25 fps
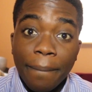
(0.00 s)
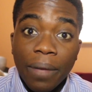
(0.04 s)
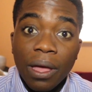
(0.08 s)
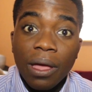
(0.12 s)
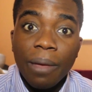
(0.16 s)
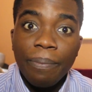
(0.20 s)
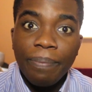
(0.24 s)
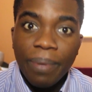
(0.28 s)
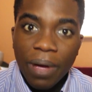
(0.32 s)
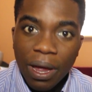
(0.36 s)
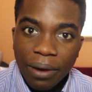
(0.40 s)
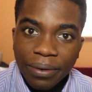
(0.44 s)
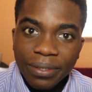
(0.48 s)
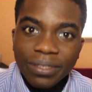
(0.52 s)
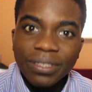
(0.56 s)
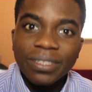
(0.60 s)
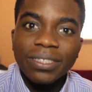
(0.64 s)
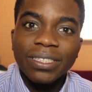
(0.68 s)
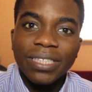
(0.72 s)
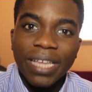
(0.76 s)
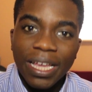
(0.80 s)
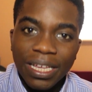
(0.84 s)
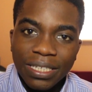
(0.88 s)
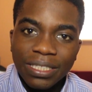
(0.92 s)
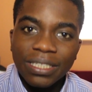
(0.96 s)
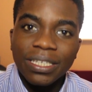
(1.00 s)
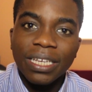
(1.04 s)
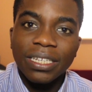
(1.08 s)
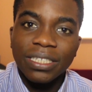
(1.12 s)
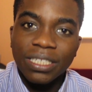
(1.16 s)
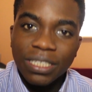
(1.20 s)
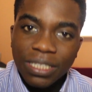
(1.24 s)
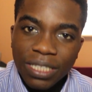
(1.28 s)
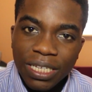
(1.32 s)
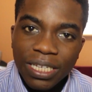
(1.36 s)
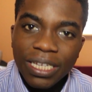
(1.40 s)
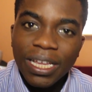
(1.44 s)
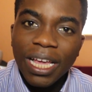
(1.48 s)
But apparently there's
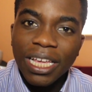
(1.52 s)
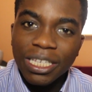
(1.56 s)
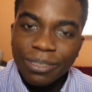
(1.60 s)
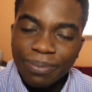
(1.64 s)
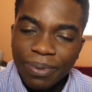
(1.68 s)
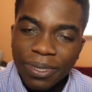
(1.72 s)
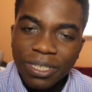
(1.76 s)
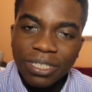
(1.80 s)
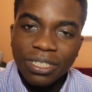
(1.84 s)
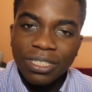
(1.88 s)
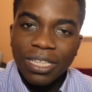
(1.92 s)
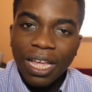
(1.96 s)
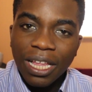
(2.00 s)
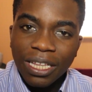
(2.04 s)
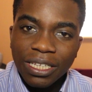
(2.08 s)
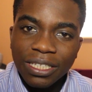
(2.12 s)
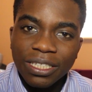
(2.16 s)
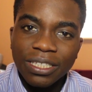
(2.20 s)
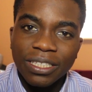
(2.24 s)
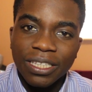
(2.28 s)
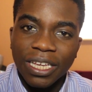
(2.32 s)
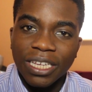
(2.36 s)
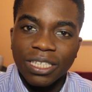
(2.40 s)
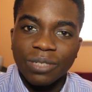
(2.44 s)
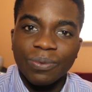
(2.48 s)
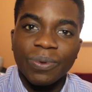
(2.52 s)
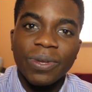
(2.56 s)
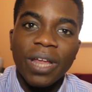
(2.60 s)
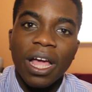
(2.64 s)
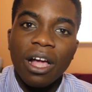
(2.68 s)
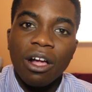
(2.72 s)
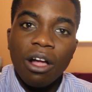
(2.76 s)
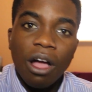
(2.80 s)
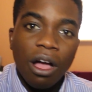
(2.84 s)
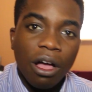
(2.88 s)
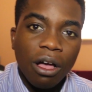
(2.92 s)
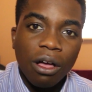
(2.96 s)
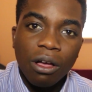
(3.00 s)
such thing as personality test. When
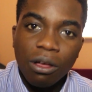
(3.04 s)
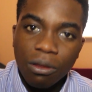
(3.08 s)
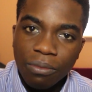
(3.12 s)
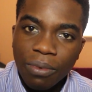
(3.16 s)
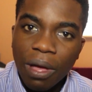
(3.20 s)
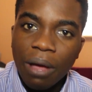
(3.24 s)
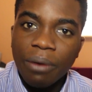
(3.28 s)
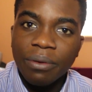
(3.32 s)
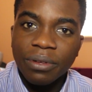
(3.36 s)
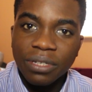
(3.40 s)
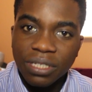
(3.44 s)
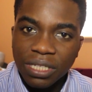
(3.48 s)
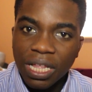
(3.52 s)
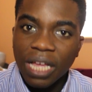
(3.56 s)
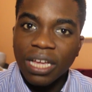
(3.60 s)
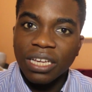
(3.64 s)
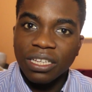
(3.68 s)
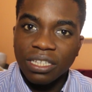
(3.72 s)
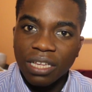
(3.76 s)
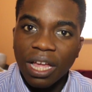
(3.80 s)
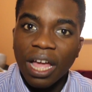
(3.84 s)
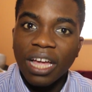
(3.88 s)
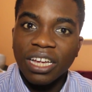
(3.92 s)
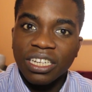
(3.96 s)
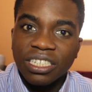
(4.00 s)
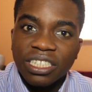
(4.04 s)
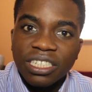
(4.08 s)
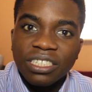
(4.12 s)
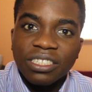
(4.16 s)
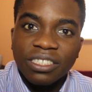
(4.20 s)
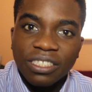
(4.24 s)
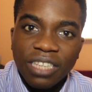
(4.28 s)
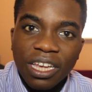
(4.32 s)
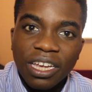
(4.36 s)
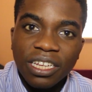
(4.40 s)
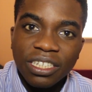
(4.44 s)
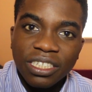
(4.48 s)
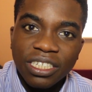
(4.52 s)
I got home, I was like actually
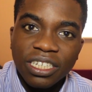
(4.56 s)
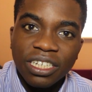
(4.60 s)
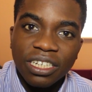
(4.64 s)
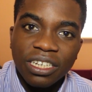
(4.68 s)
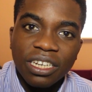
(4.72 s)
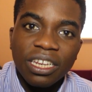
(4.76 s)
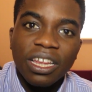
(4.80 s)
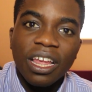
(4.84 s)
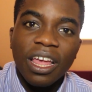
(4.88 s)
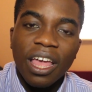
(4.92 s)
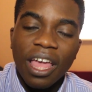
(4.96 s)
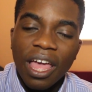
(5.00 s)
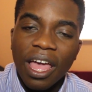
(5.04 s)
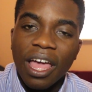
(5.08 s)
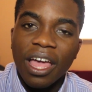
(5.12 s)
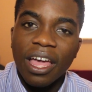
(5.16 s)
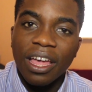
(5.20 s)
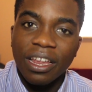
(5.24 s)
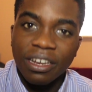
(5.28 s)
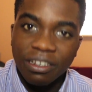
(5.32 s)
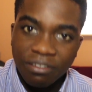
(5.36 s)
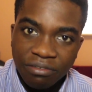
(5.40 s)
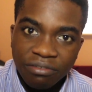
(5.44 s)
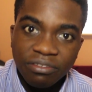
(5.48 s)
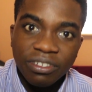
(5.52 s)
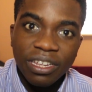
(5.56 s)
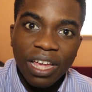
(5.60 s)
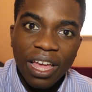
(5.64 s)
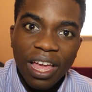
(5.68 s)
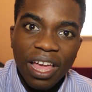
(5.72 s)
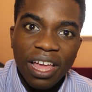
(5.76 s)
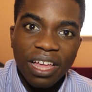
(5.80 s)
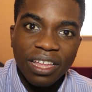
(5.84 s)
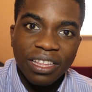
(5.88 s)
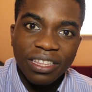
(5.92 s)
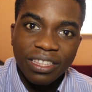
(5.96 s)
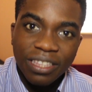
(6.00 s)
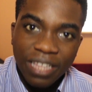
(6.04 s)
searching, and
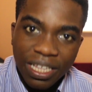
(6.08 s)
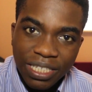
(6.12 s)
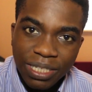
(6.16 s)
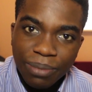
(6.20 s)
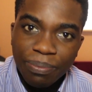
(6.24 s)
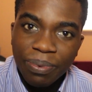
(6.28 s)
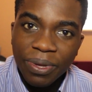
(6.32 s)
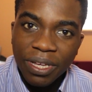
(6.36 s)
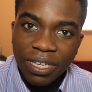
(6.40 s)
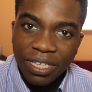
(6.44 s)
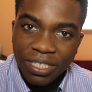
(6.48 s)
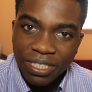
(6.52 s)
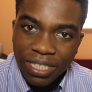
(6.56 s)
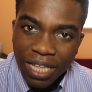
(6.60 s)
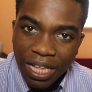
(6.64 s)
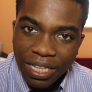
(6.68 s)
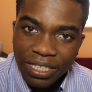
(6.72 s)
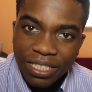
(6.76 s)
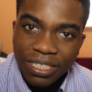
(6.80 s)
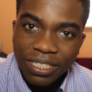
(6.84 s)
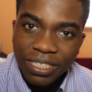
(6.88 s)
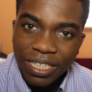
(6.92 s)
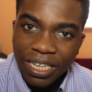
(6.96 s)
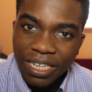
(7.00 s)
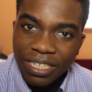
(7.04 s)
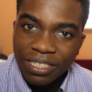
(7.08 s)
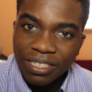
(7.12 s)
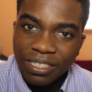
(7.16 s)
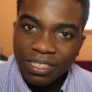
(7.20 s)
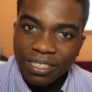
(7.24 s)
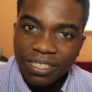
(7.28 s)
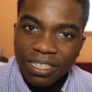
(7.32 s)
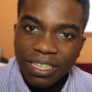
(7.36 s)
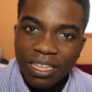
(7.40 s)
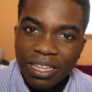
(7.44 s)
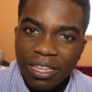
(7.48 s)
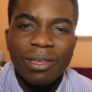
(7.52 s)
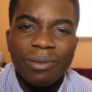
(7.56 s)
yeah, there's a personality
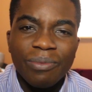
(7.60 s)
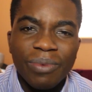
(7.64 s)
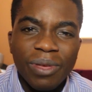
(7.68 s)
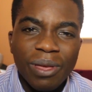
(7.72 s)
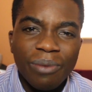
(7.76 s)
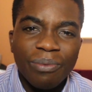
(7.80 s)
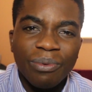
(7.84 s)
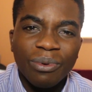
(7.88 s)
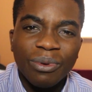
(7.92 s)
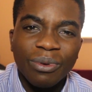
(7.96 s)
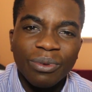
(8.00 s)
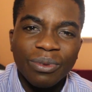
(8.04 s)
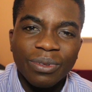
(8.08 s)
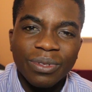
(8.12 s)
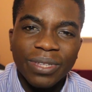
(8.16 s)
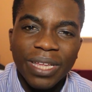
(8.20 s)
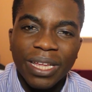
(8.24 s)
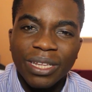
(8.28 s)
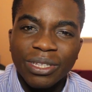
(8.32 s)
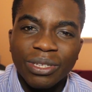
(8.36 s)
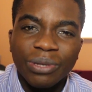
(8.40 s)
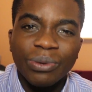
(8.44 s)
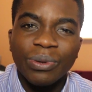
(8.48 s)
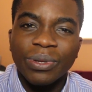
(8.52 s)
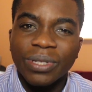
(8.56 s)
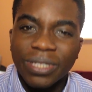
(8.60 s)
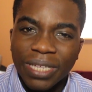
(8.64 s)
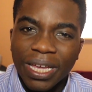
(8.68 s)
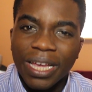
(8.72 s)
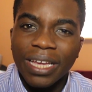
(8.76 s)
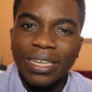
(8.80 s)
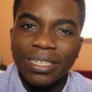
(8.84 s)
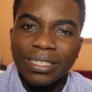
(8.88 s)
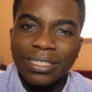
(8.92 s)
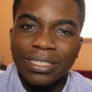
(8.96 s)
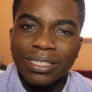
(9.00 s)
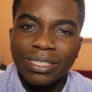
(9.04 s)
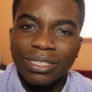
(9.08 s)
test. People that do a
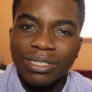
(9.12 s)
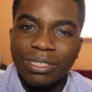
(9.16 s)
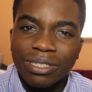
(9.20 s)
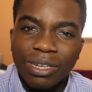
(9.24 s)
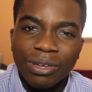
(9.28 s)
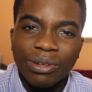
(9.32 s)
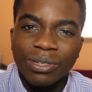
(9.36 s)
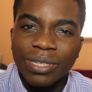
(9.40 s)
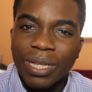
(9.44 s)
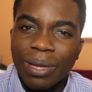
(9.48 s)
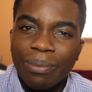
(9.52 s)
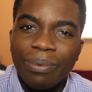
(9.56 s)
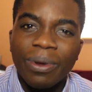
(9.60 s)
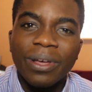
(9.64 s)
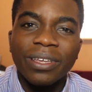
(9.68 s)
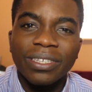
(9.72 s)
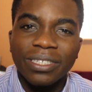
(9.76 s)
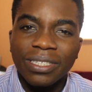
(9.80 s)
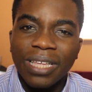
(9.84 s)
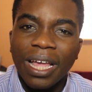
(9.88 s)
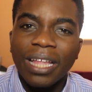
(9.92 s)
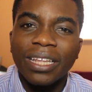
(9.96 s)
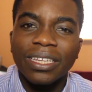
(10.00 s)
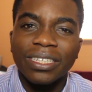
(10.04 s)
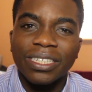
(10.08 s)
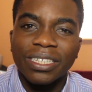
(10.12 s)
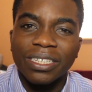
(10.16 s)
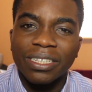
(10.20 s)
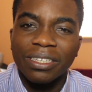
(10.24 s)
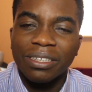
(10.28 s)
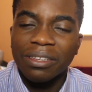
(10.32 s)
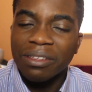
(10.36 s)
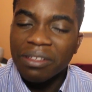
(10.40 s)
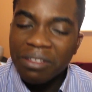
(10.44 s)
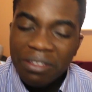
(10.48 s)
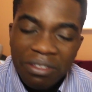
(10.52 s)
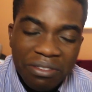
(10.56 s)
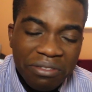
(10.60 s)
test to know their personality.
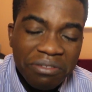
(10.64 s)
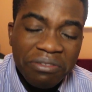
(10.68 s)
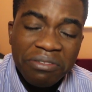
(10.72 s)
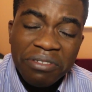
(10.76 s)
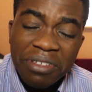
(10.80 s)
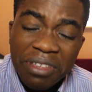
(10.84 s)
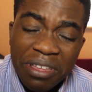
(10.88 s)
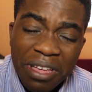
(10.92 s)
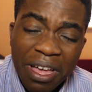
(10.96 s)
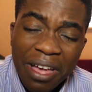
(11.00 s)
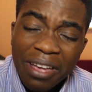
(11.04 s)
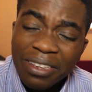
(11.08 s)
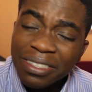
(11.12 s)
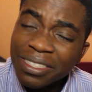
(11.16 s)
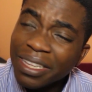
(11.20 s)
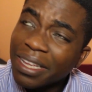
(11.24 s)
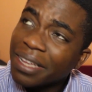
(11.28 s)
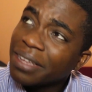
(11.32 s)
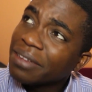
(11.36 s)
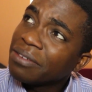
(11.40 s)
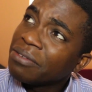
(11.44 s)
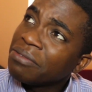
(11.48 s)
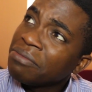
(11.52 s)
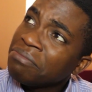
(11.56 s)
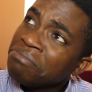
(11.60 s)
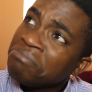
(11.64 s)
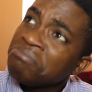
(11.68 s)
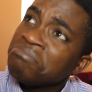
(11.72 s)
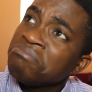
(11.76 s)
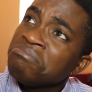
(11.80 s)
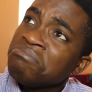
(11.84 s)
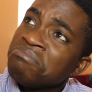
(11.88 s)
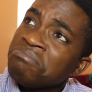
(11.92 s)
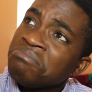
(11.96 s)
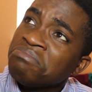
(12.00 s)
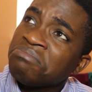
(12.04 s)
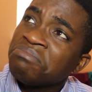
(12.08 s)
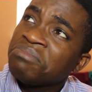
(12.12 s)
I was like,
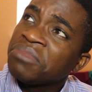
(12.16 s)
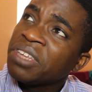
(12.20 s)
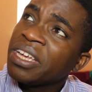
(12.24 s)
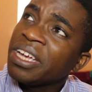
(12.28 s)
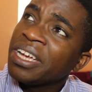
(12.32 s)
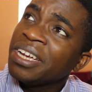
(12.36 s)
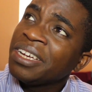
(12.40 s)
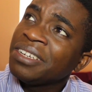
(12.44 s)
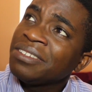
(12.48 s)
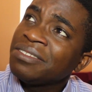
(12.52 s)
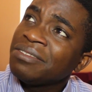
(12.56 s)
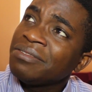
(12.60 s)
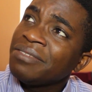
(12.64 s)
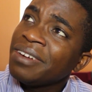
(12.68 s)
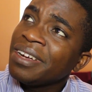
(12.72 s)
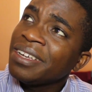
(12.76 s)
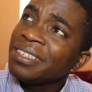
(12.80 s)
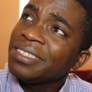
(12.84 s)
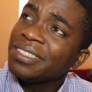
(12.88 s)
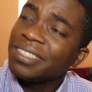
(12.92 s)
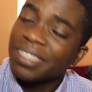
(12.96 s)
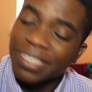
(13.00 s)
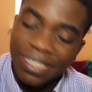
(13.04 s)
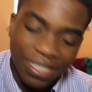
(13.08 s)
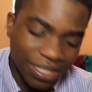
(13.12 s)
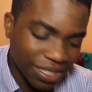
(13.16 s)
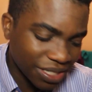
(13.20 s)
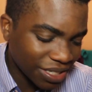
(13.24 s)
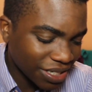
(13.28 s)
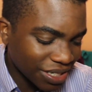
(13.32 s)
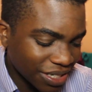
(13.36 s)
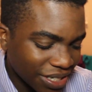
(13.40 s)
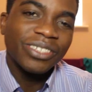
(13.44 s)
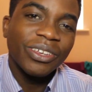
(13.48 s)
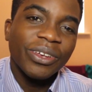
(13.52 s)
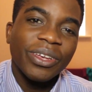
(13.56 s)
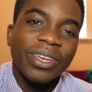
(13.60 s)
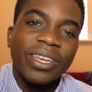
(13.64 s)
hmm, interesting.
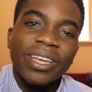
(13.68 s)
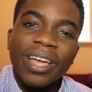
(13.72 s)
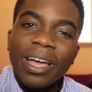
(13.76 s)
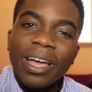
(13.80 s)
So he